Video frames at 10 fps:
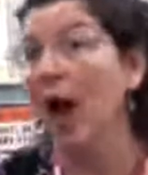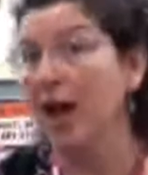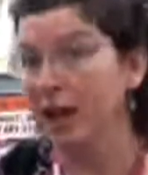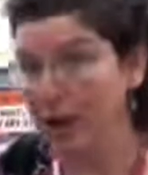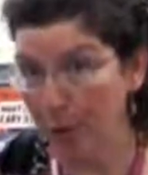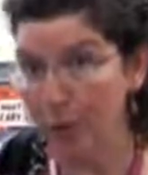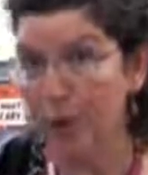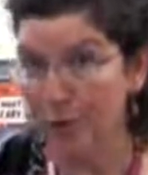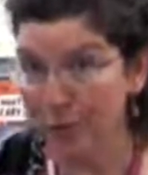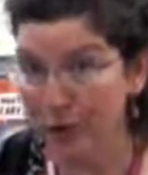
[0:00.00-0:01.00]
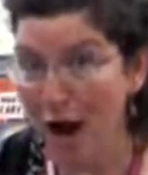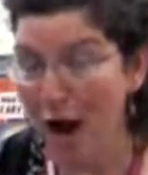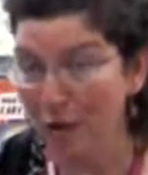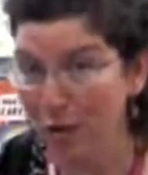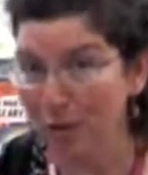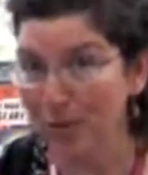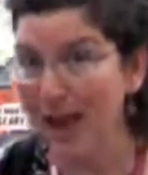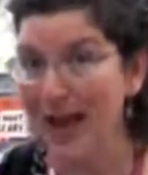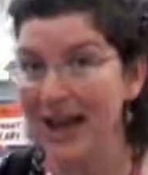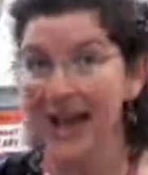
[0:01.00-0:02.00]
I come from far
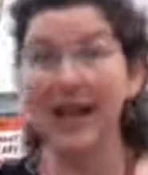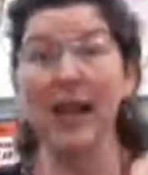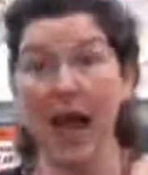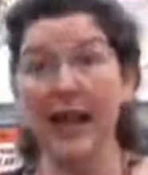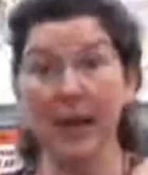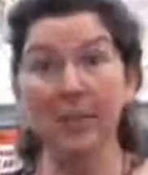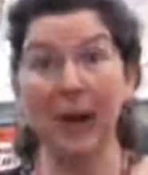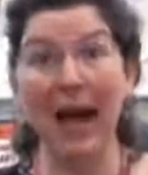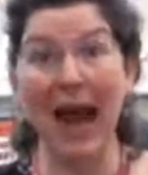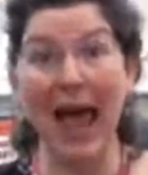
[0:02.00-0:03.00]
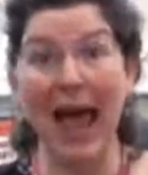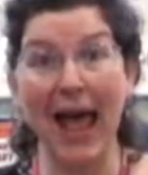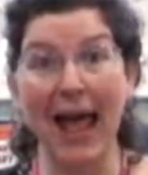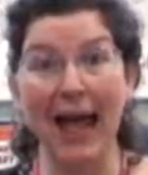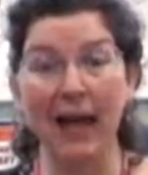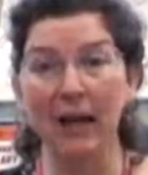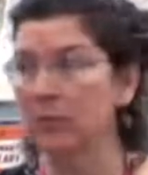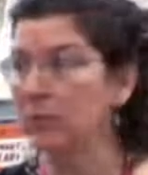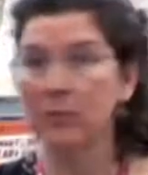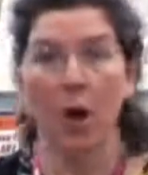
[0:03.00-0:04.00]
away and I can play.
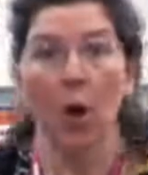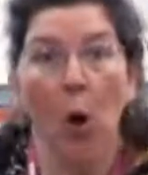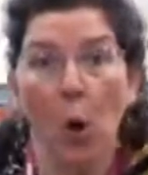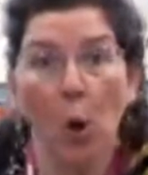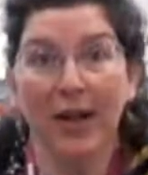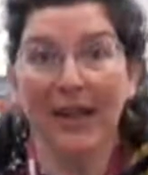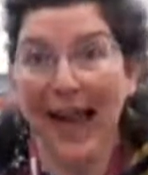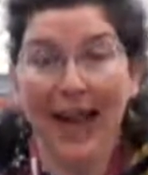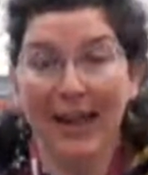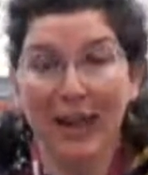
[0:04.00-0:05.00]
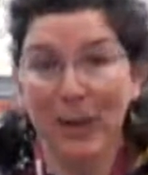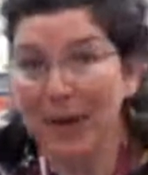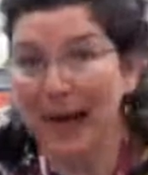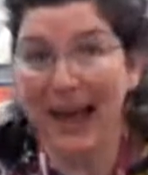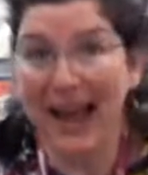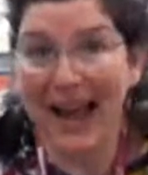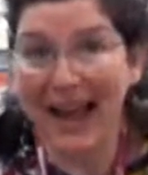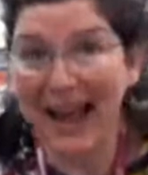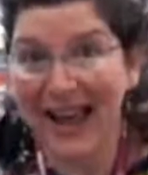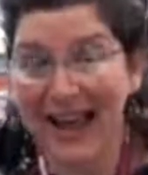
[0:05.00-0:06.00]
What can you
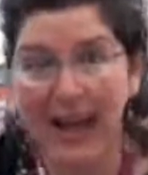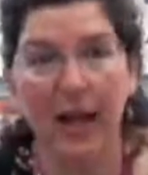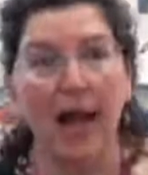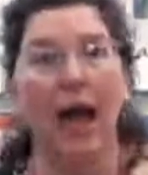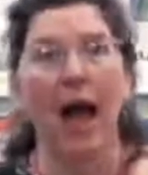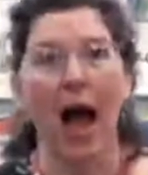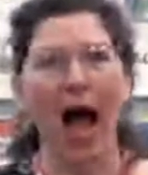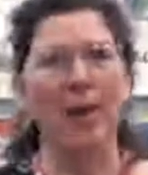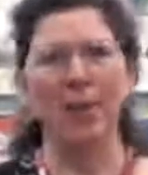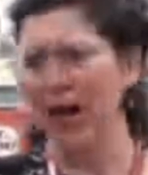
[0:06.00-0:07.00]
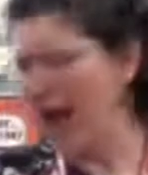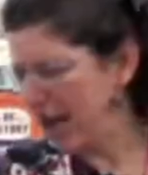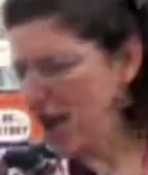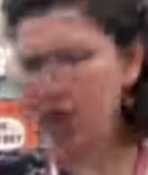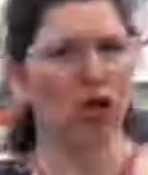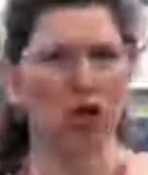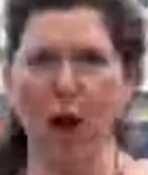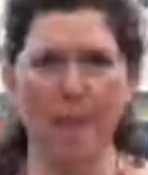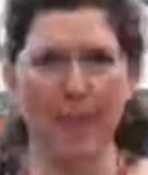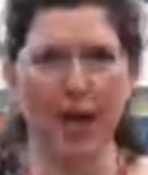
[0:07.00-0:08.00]
play? I play the
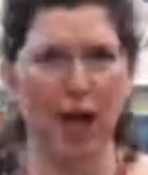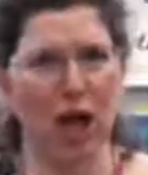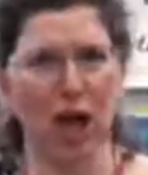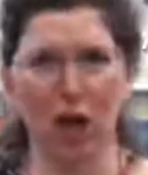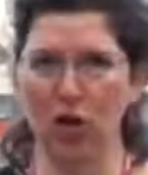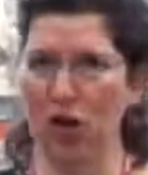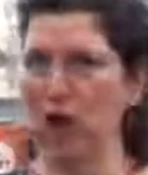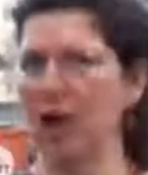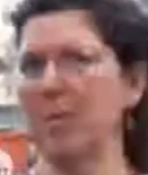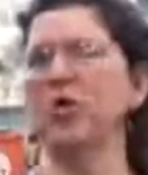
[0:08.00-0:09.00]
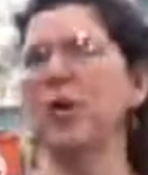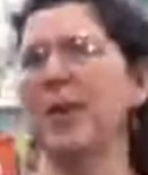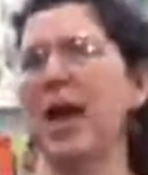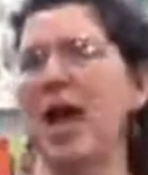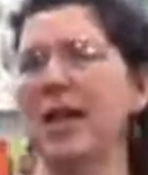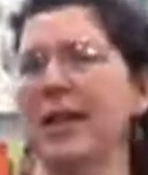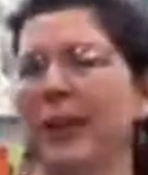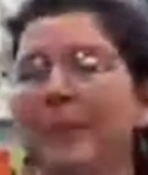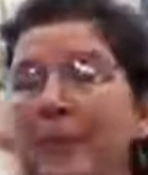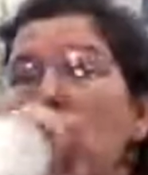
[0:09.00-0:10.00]
trumpet. Here's my trumpet.